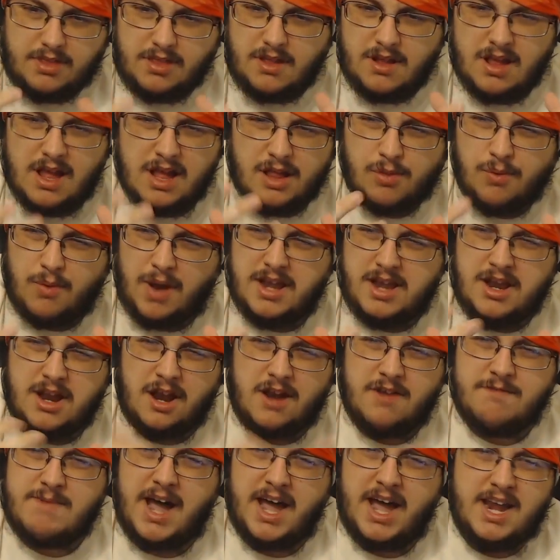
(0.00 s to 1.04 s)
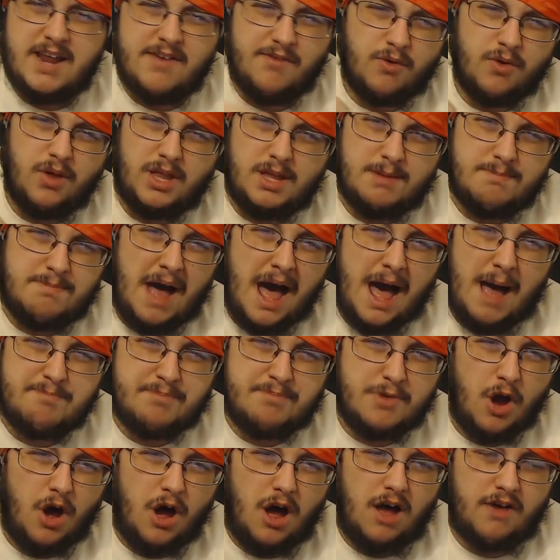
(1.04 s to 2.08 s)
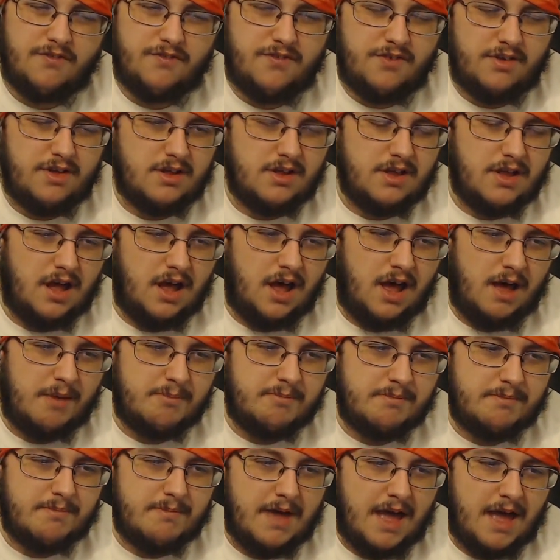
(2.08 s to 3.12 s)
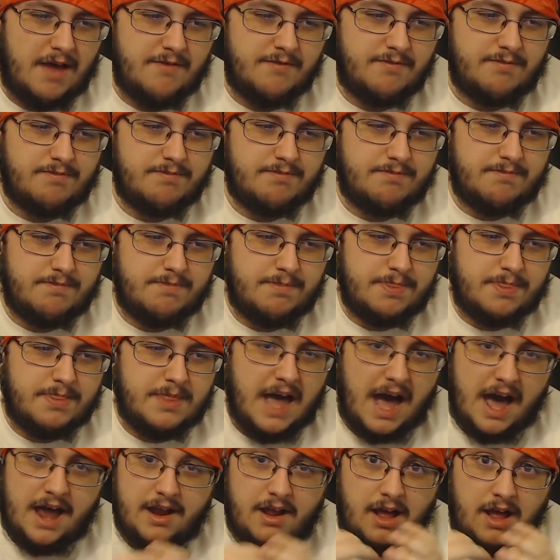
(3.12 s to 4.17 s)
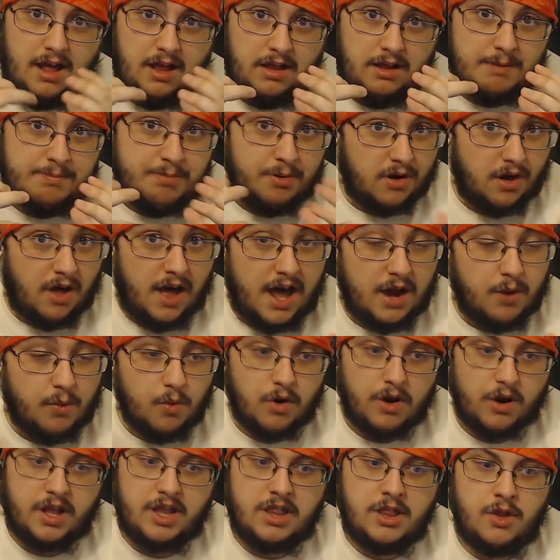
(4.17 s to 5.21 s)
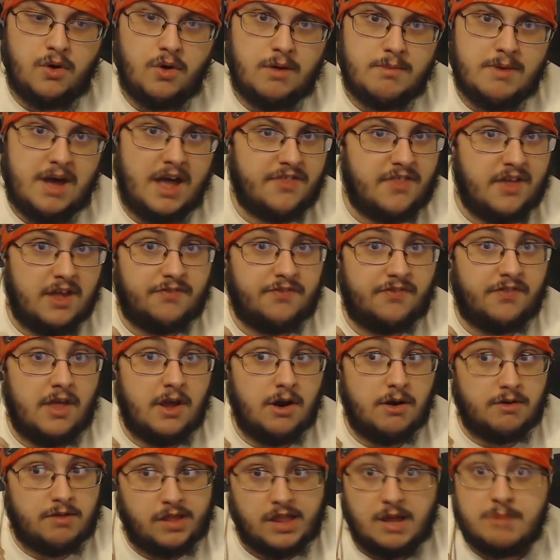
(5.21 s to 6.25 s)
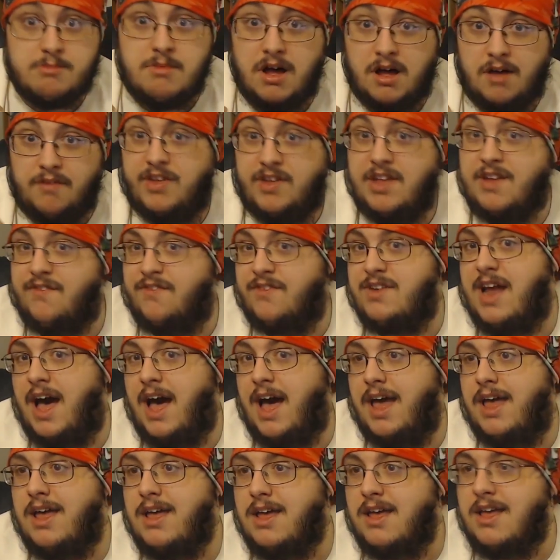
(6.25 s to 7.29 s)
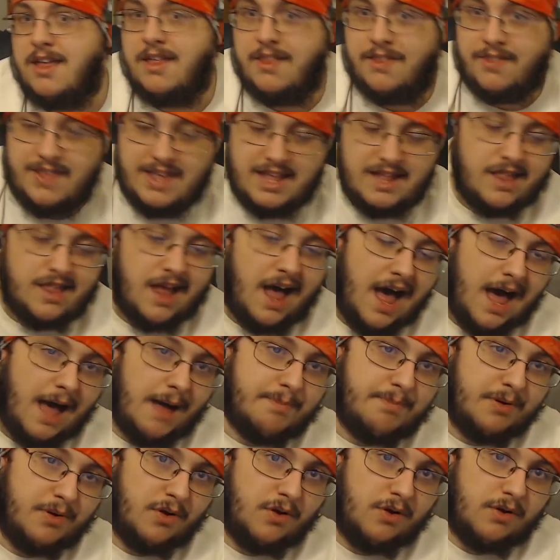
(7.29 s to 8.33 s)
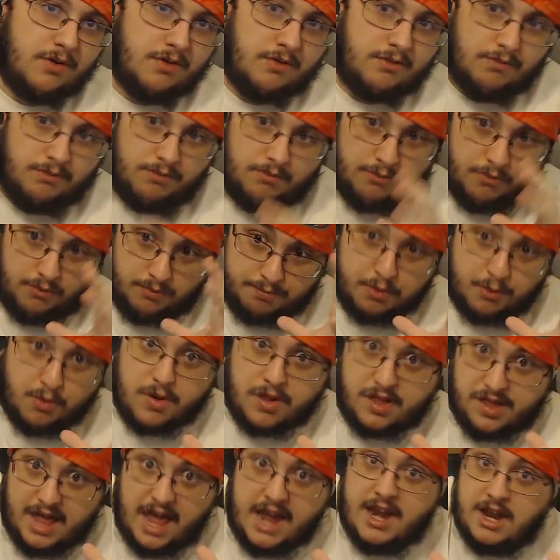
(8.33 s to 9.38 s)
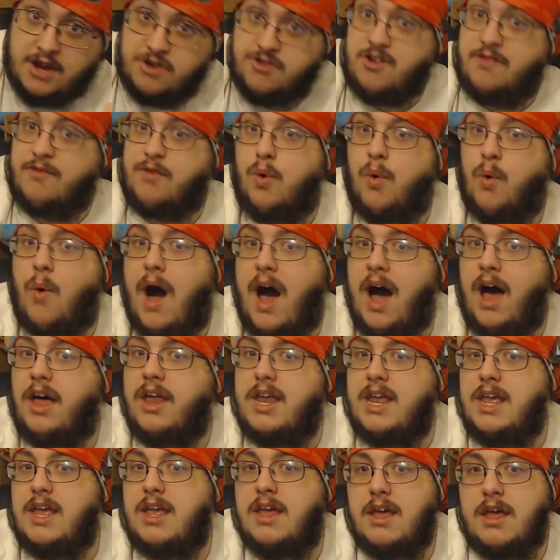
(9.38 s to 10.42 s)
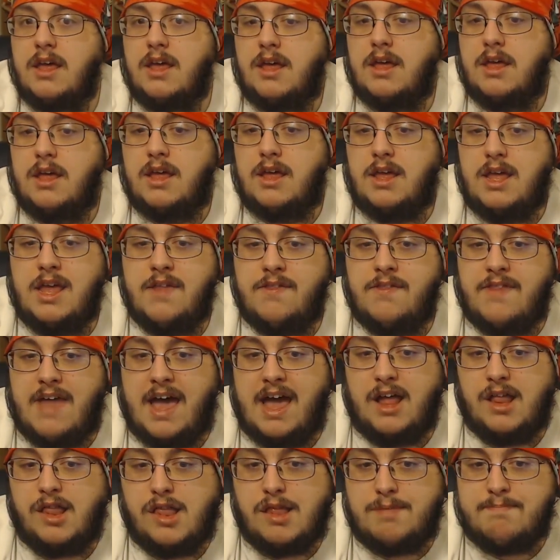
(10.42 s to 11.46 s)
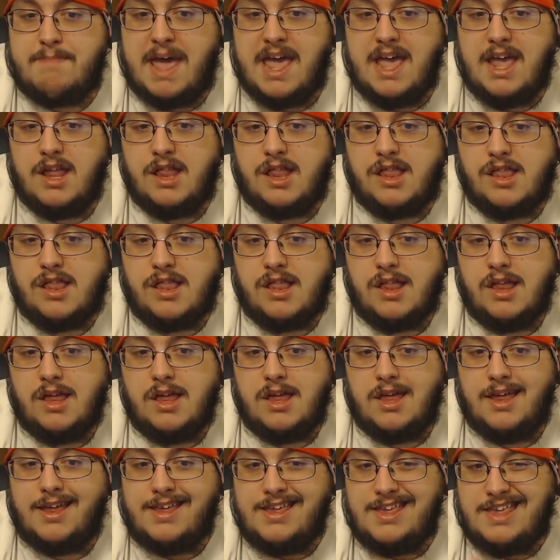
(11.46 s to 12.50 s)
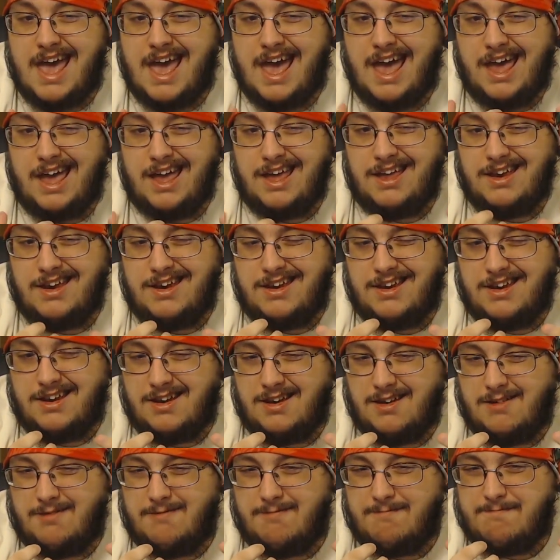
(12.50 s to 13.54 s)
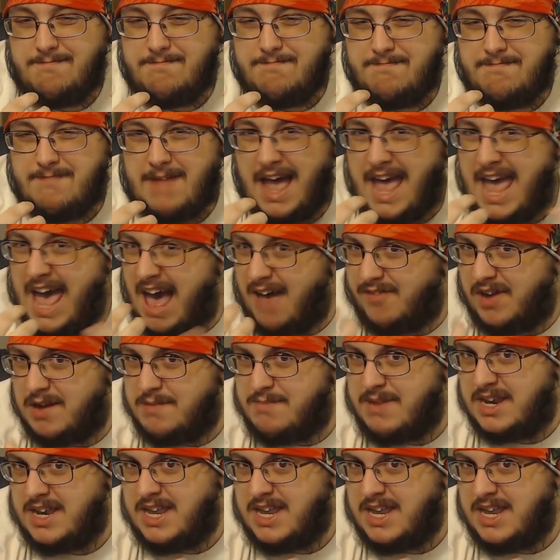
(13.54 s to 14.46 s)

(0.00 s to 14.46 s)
that's why none of mine have really popped off. I put a lot of work into them. I think they're some of, if not the top percentage of quality in that space, yet I haven't been